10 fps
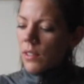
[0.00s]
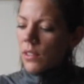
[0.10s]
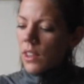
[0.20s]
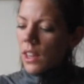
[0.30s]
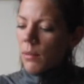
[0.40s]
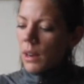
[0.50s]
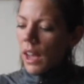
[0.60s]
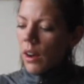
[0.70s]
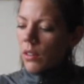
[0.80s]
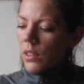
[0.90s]
I feel like I've been
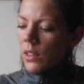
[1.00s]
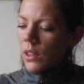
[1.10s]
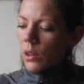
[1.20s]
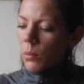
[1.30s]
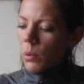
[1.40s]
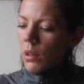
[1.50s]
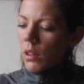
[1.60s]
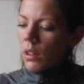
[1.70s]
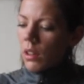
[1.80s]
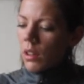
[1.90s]
out of the loop.
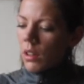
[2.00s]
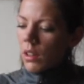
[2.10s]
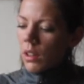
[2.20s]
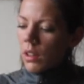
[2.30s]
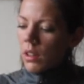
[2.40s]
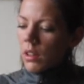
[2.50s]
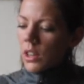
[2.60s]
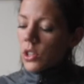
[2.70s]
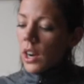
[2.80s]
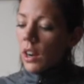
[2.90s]

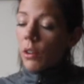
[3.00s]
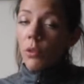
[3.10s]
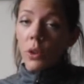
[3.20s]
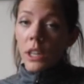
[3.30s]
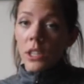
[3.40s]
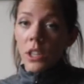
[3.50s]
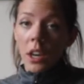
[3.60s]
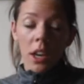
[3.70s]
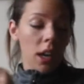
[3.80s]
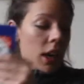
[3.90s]
Try to avoid
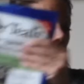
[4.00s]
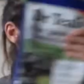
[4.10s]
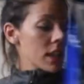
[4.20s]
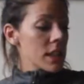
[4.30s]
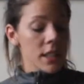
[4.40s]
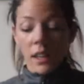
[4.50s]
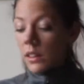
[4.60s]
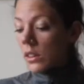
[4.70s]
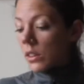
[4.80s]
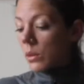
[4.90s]
Target because I
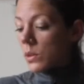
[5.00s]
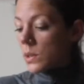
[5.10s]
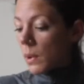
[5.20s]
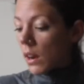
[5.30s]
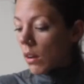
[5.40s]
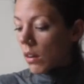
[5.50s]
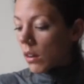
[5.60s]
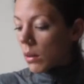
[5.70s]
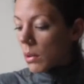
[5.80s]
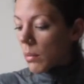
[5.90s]
literally will spend
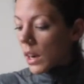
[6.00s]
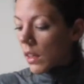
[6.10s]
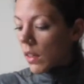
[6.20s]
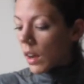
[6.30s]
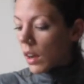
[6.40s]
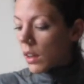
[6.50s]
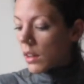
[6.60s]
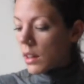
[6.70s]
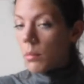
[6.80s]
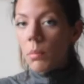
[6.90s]
all my money there.
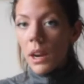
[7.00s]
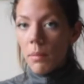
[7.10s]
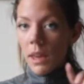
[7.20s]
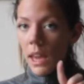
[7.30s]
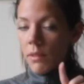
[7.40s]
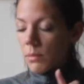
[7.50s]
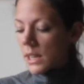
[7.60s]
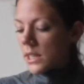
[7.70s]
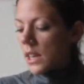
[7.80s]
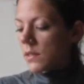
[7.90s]
But I behaved
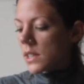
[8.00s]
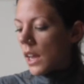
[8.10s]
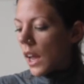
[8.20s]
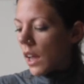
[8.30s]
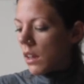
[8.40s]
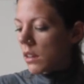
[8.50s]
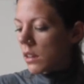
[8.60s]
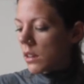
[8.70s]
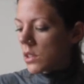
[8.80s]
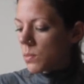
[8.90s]
myself today.
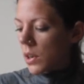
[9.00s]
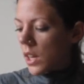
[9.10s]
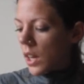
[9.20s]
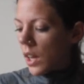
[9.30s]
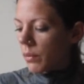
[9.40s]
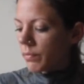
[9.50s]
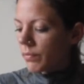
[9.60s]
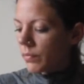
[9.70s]
That's pretty good.